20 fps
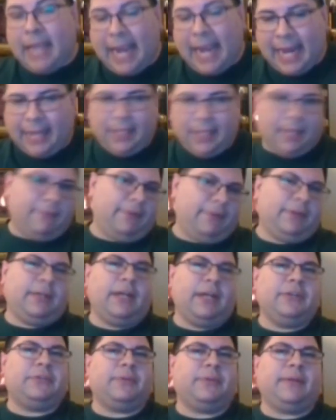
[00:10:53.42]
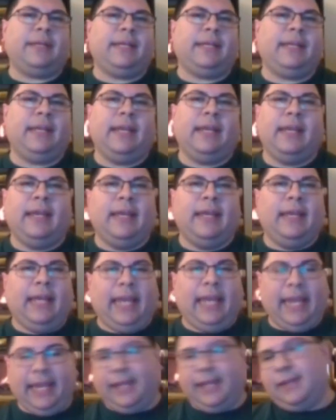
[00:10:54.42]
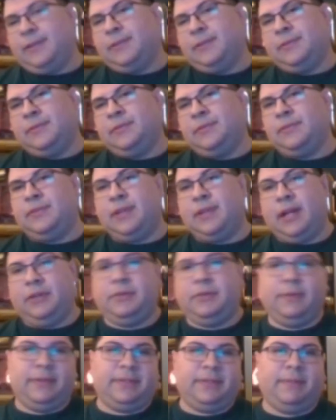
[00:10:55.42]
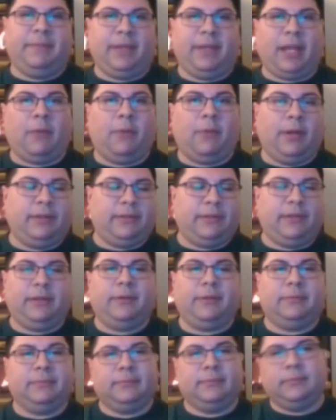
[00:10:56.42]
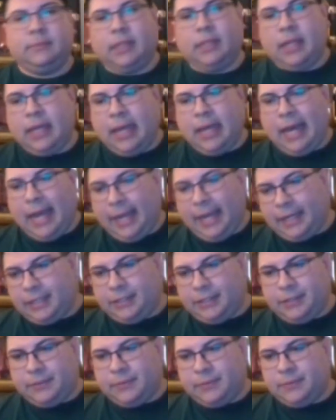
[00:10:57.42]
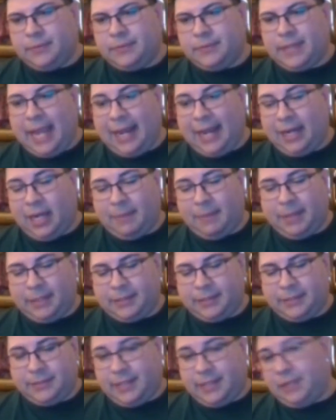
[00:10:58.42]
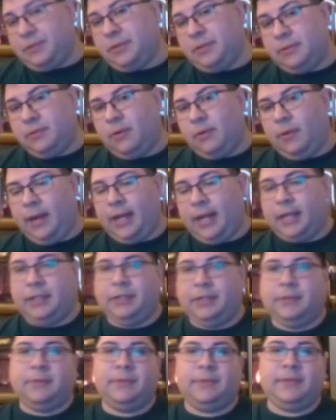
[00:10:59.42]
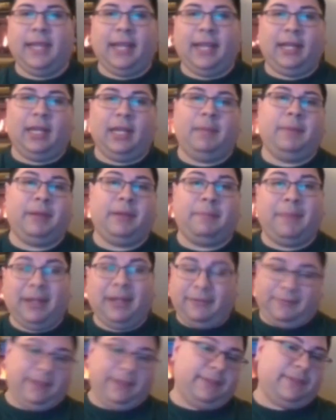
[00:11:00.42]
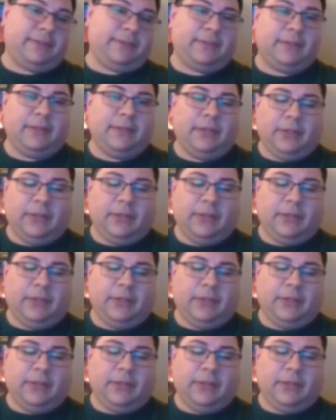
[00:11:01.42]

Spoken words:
a given country is not doing something I want it to do. I can use economic sanction or I can use economic benefits